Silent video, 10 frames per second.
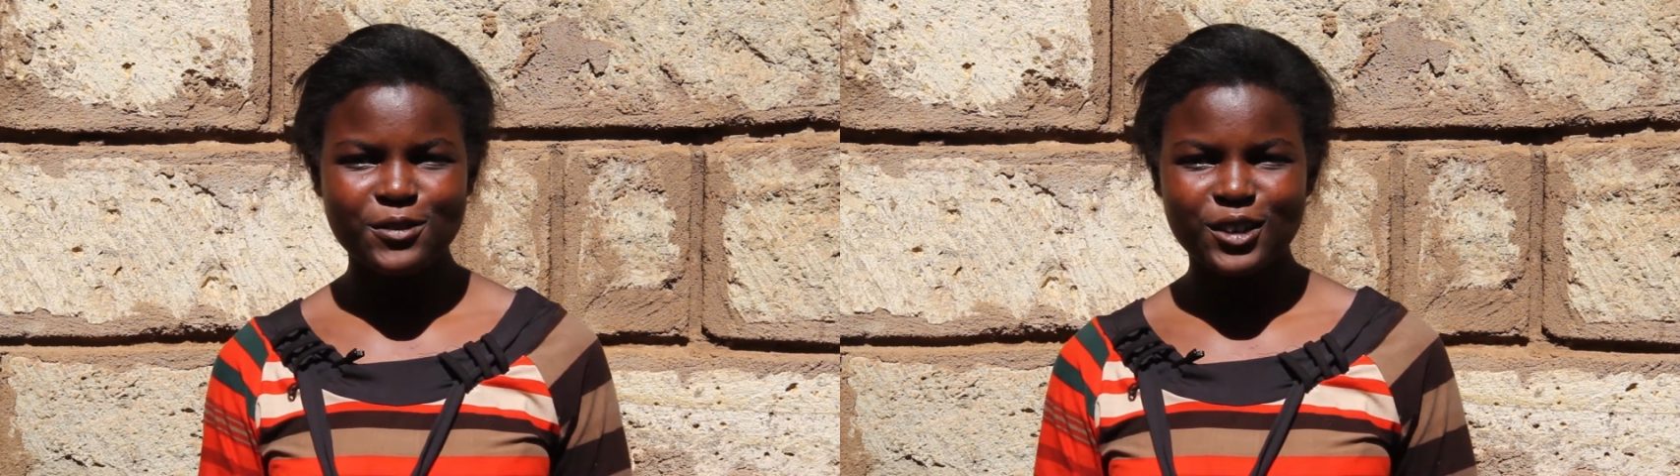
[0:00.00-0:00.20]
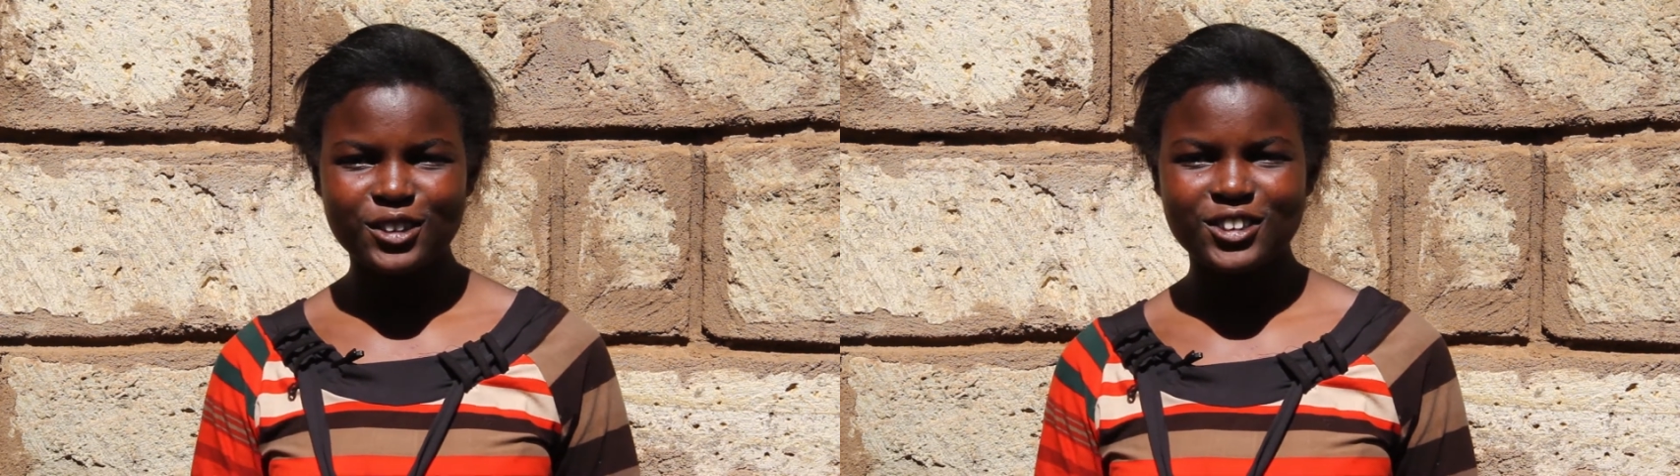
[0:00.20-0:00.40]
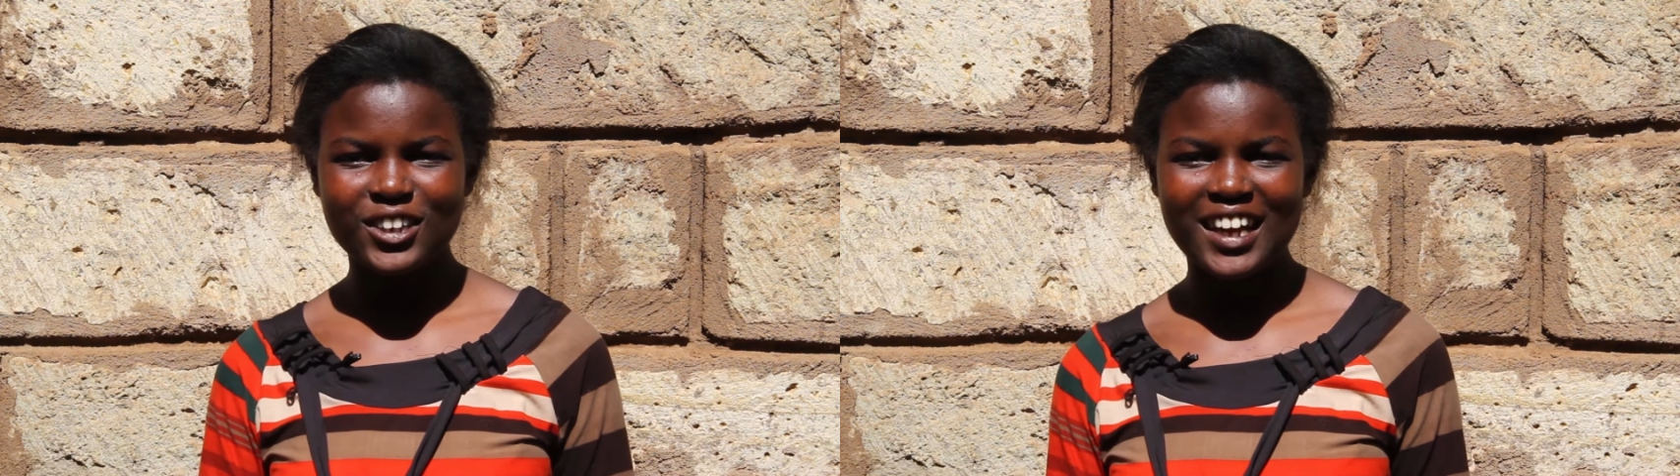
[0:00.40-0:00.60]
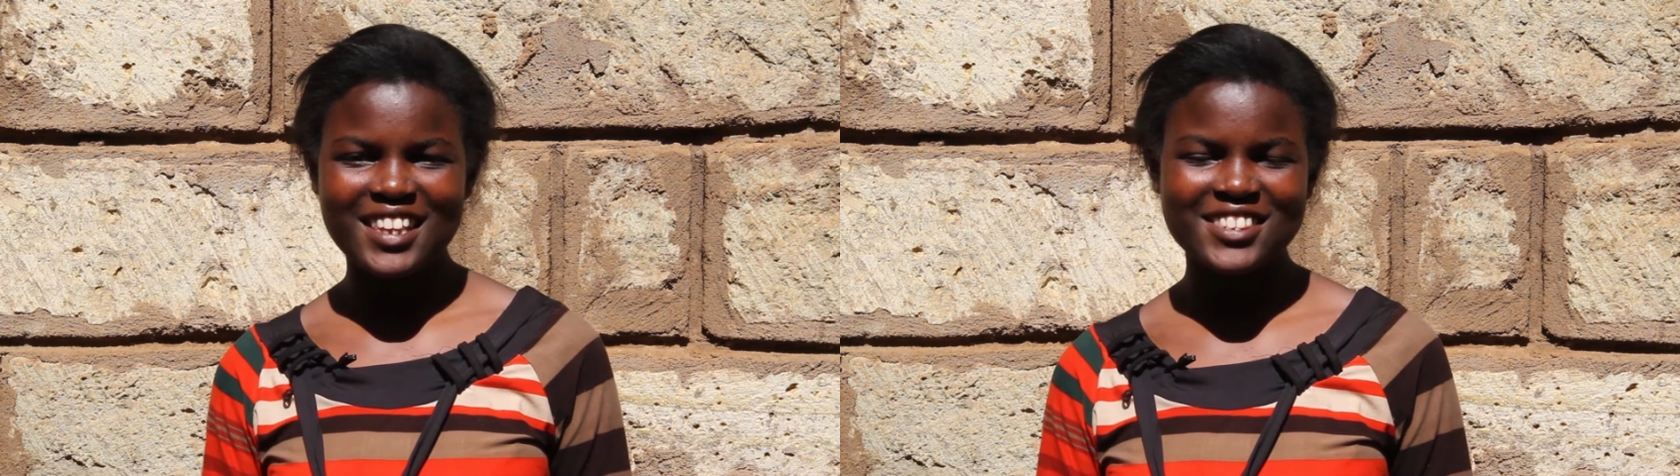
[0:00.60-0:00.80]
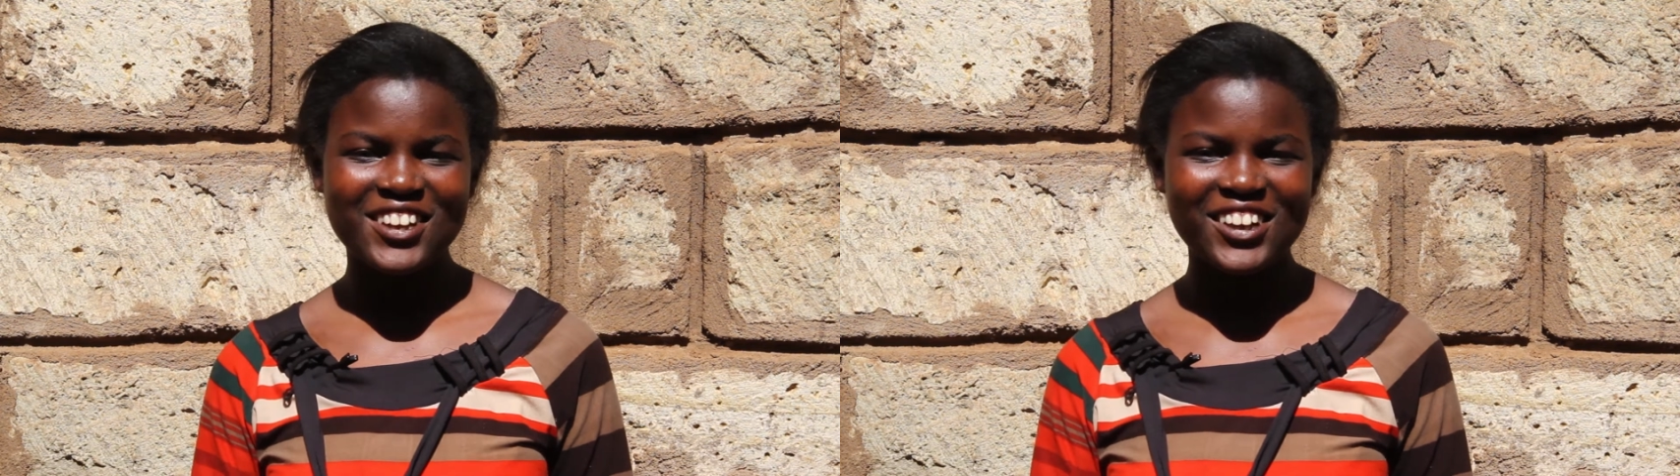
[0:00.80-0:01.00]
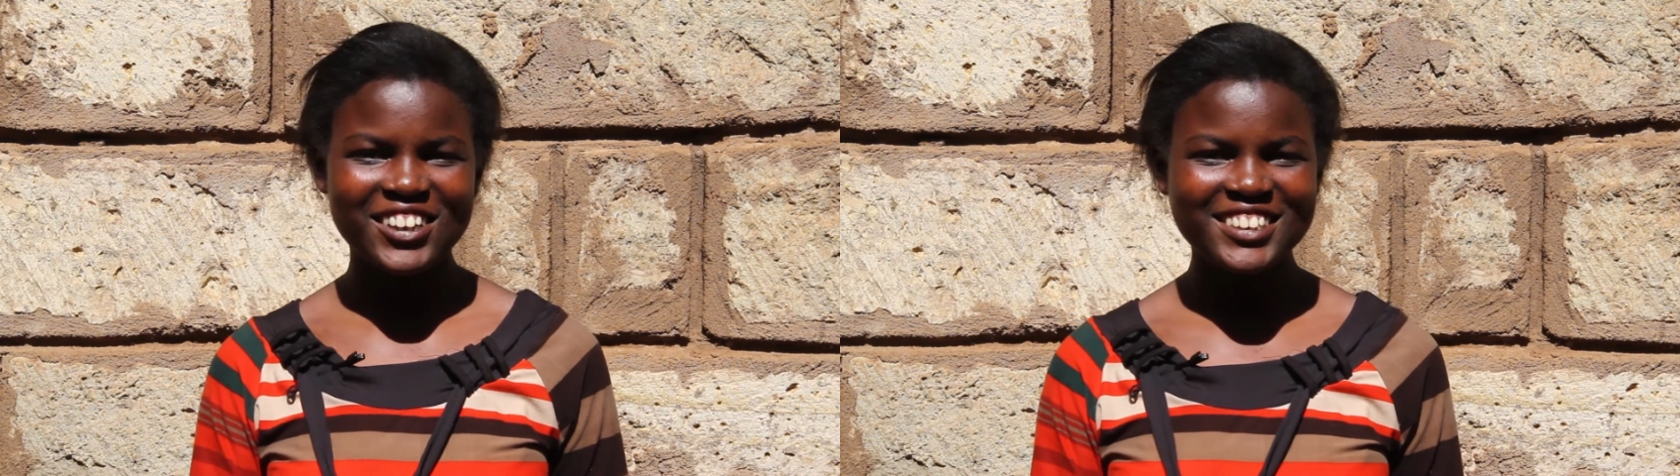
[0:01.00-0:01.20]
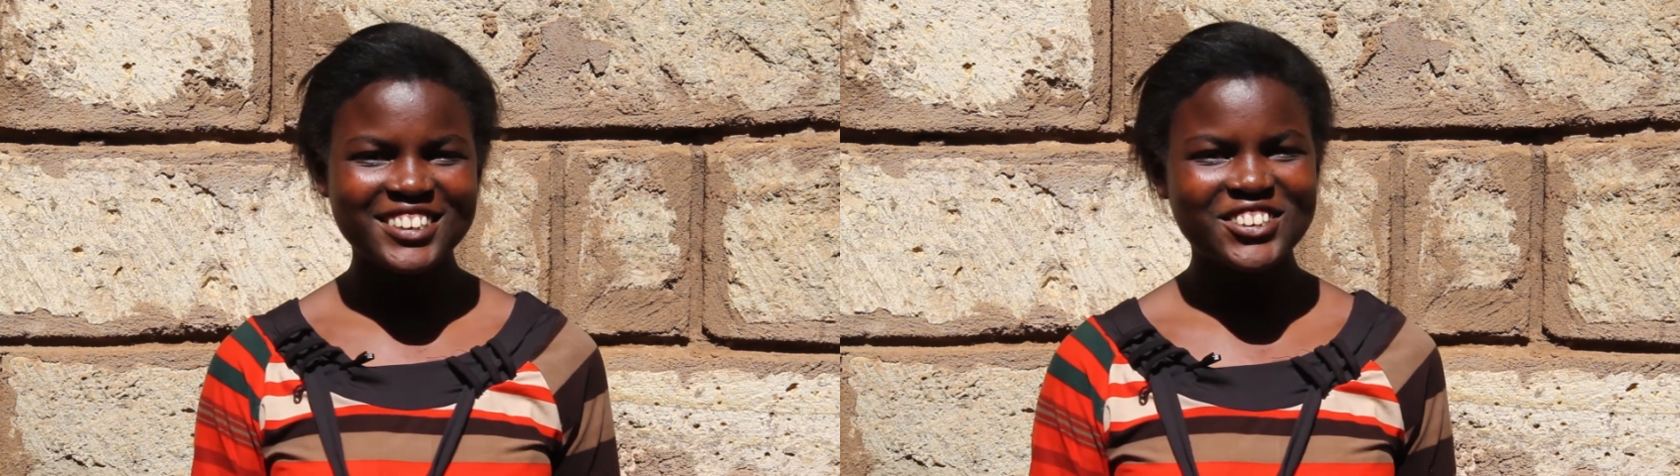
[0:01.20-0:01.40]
folk song I soloed